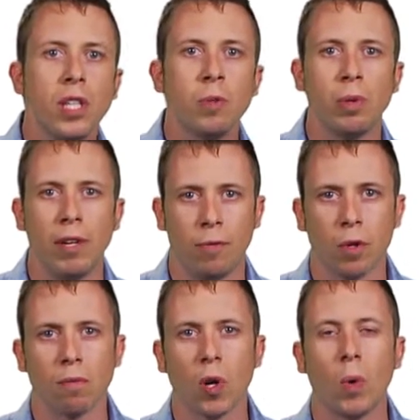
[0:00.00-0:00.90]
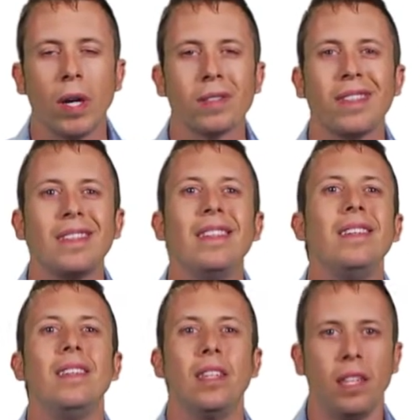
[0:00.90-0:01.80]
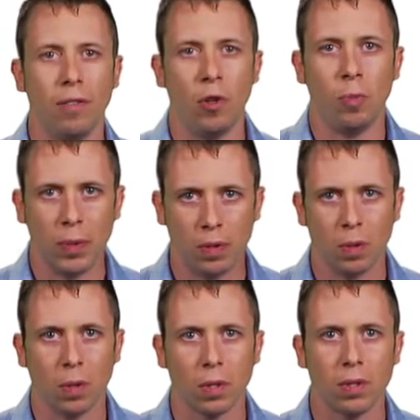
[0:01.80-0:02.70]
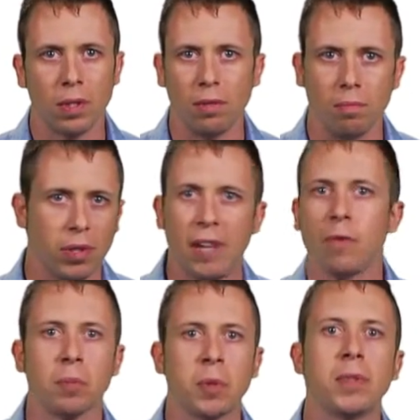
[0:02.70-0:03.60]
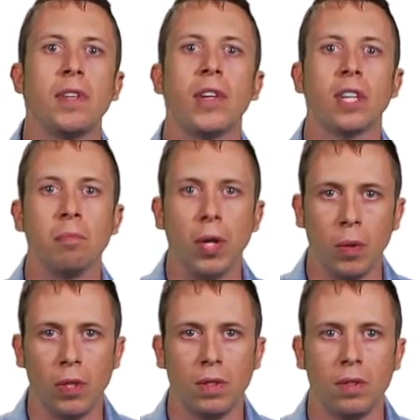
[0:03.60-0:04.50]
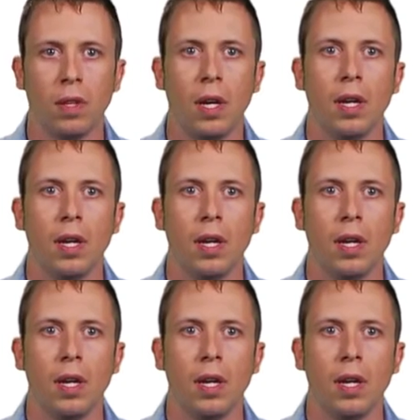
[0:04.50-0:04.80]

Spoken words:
each platform requires a litany of open source and platform-specific components.